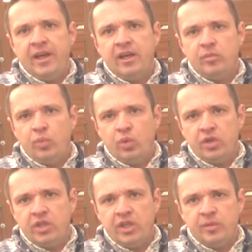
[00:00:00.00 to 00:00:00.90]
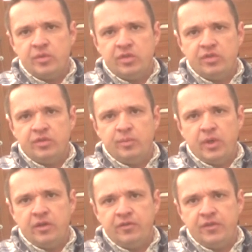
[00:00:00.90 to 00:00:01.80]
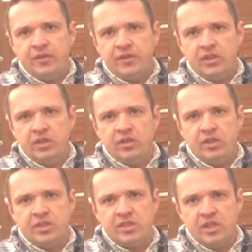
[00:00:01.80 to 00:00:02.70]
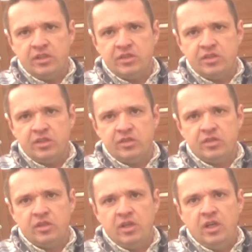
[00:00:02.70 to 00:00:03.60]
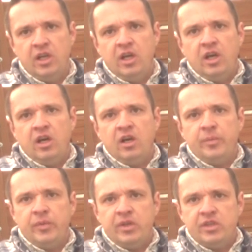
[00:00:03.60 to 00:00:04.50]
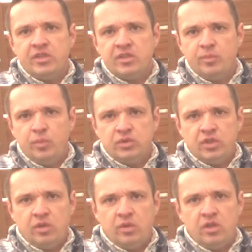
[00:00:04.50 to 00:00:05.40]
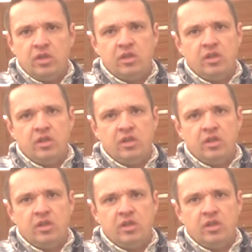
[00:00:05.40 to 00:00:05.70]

and board temps in the, about 50 degrees Celsius. Um, this blower